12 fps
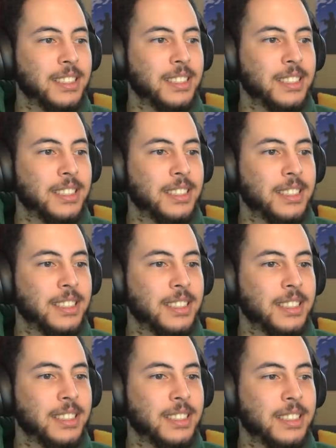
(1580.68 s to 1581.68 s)

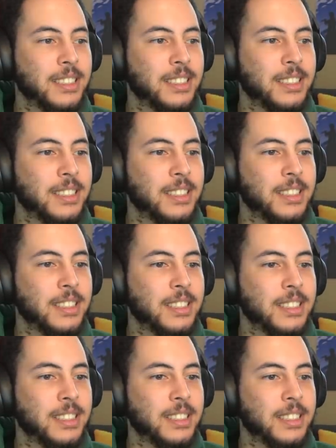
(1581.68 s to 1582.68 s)

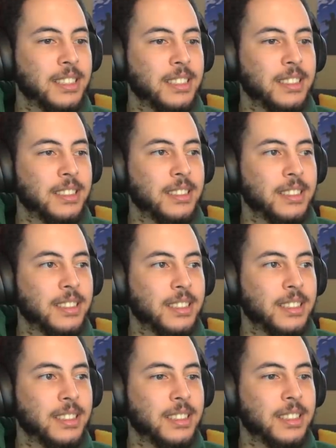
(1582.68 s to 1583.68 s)

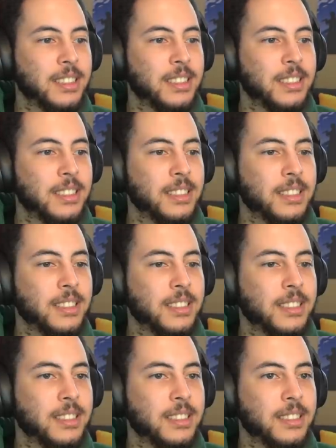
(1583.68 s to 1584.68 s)

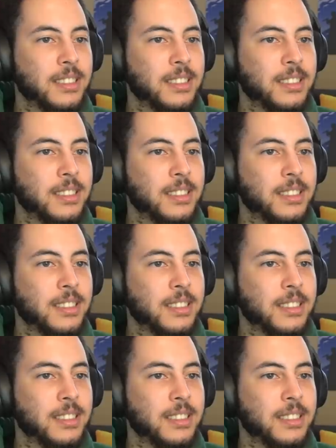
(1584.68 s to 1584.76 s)
No one is speaking in this clip.